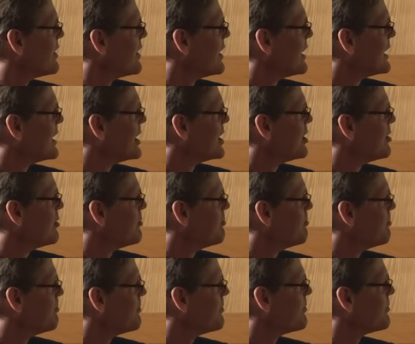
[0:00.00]

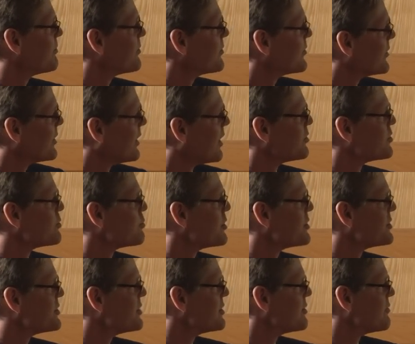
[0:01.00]
um, allows the
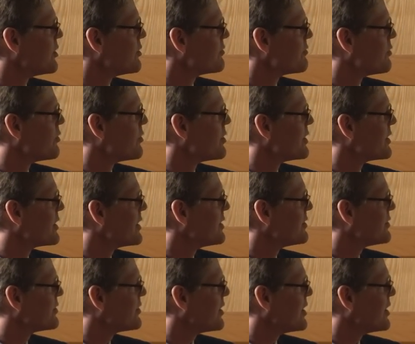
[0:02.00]
prisoner to vote for and against